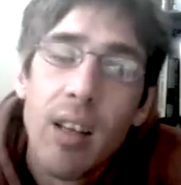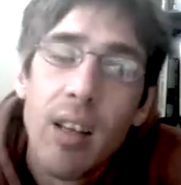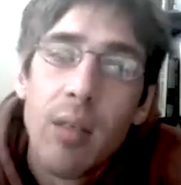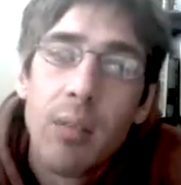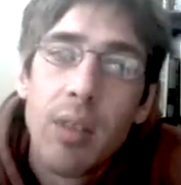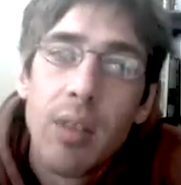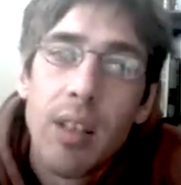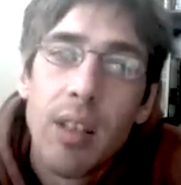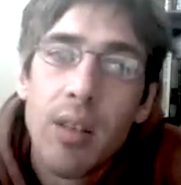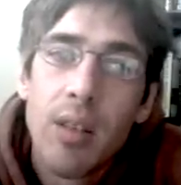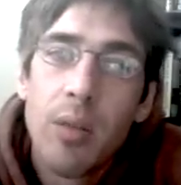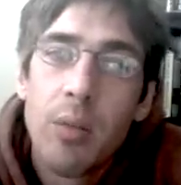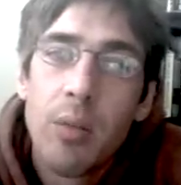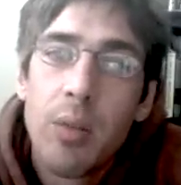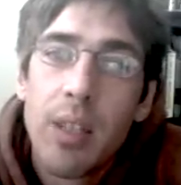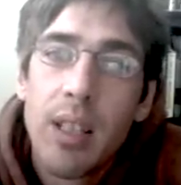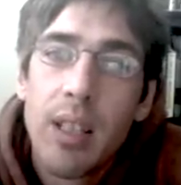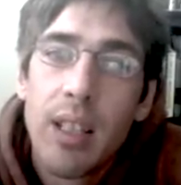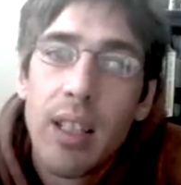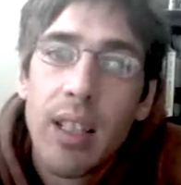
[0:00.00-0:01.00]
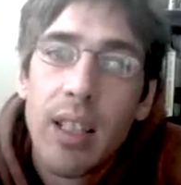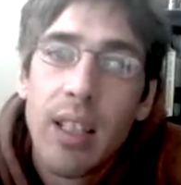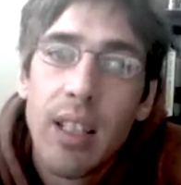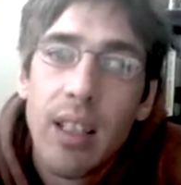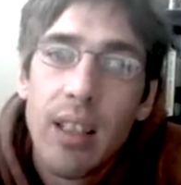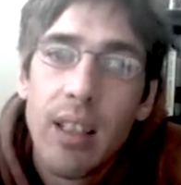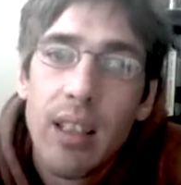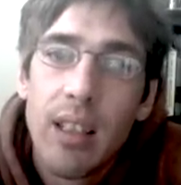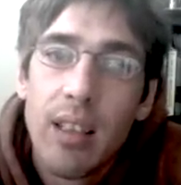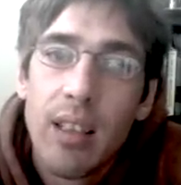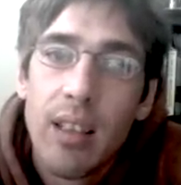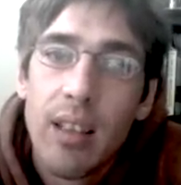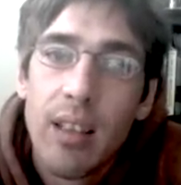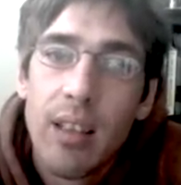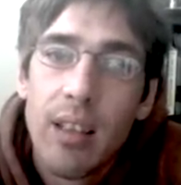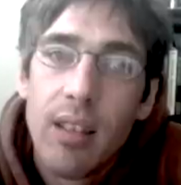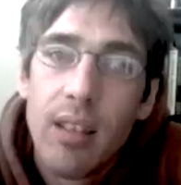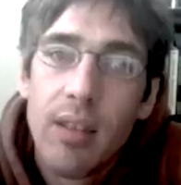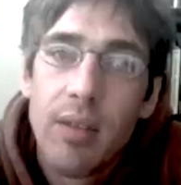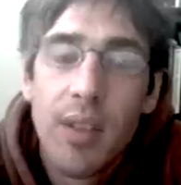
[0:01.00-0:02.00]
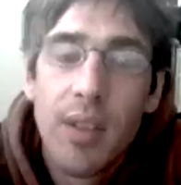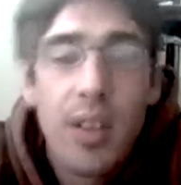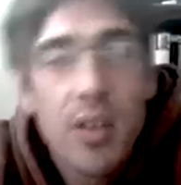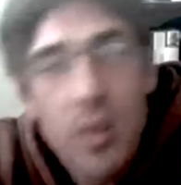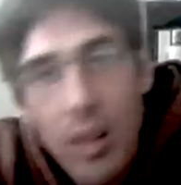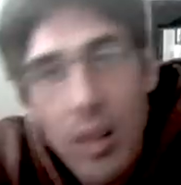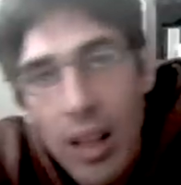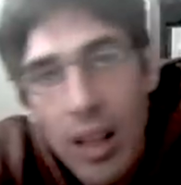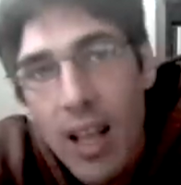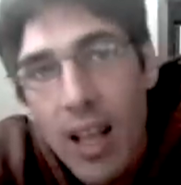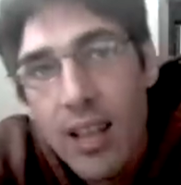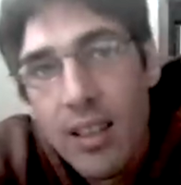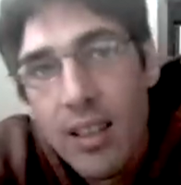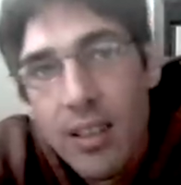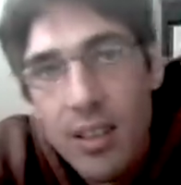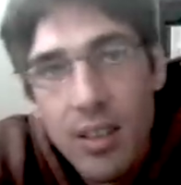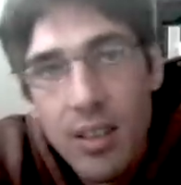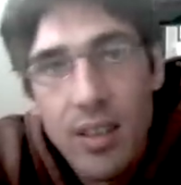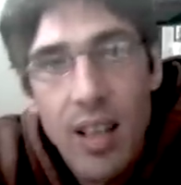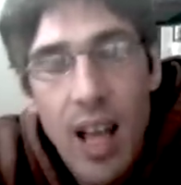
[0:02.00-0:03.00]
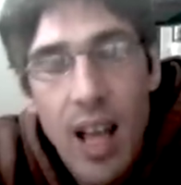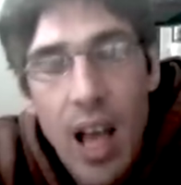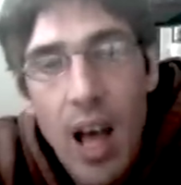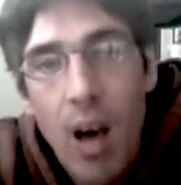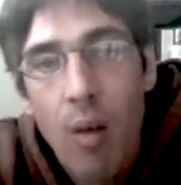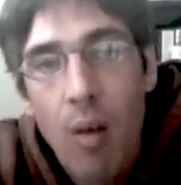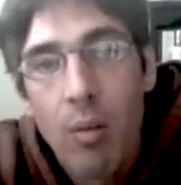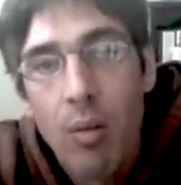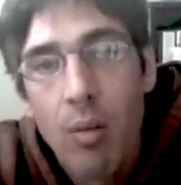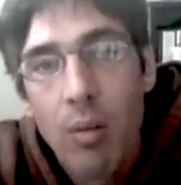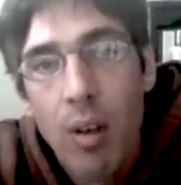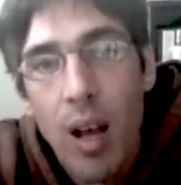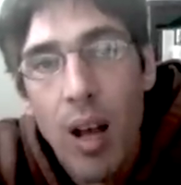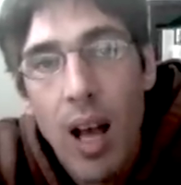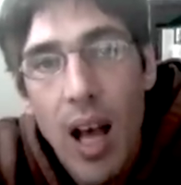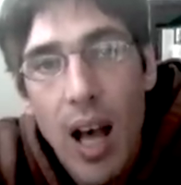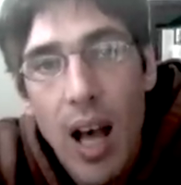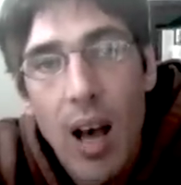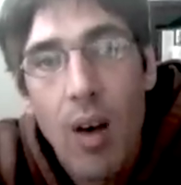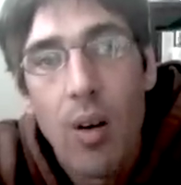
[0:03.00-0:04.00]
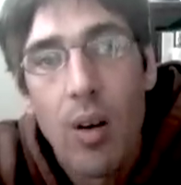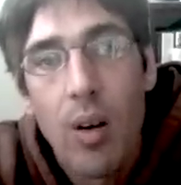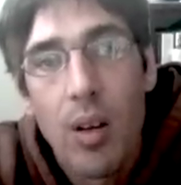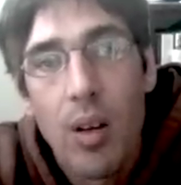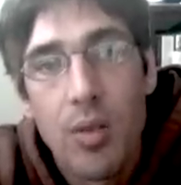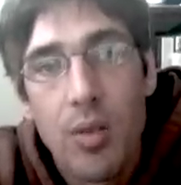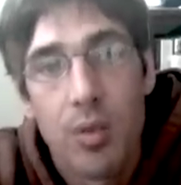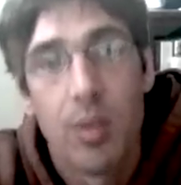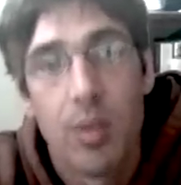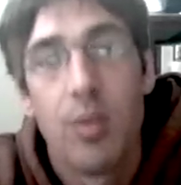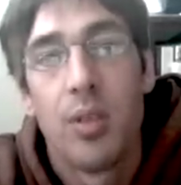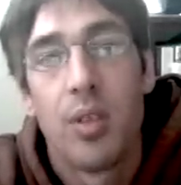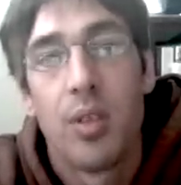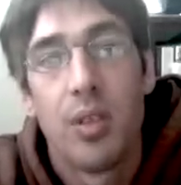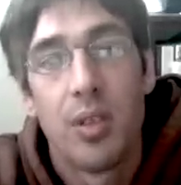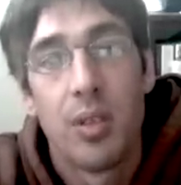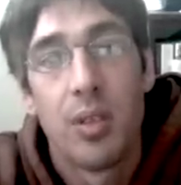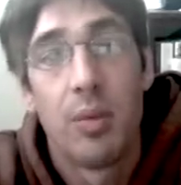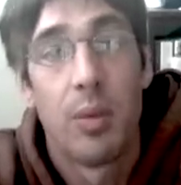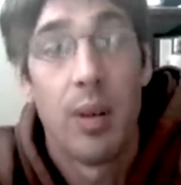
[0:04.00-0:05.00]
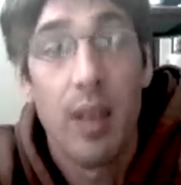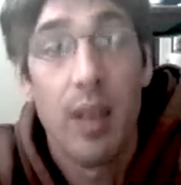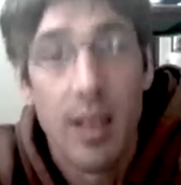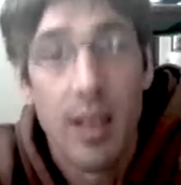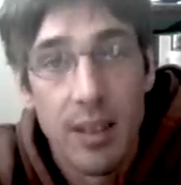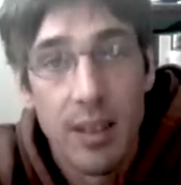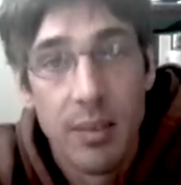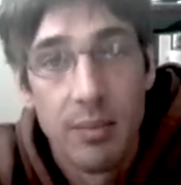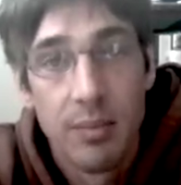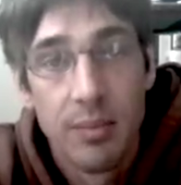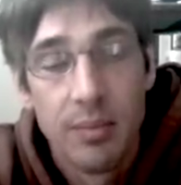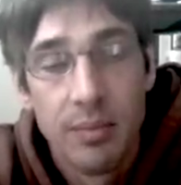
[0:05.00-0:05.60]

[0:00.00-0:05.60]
but they don't really visualize just how how atrocious it was.